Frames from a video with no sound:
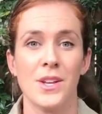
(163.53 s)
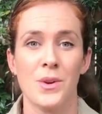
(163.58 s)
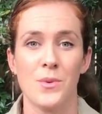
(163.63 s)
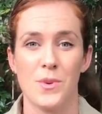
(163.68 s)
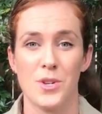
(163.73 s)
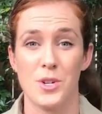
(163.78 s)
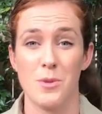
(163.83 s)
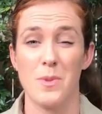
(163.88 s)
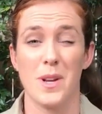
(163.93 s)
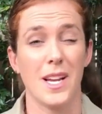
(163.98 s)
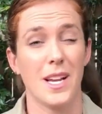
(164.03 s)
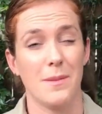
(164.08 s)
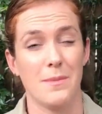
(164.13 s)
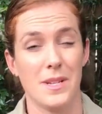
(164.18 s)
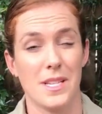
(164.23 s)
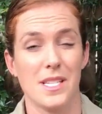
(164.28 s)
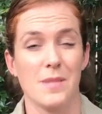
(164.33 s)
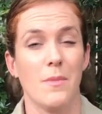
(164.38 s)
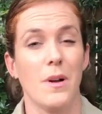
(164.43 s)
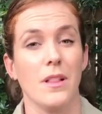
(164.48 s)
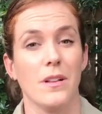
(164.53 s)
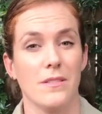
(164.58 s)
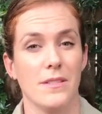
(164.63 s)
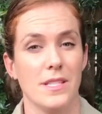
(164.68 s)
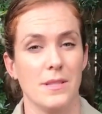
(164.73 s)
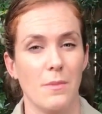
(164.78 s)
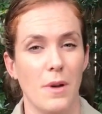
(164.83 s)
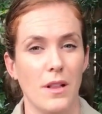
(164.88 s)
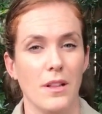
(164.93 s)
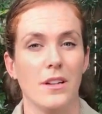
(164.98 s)
which are becoming smaller
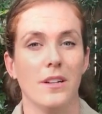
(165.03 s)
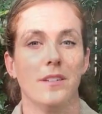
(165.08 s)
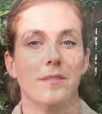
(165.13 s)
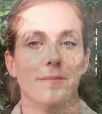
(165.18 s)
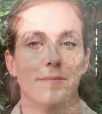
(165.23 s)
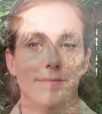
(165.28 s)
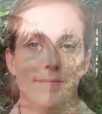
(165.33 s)
and smaller.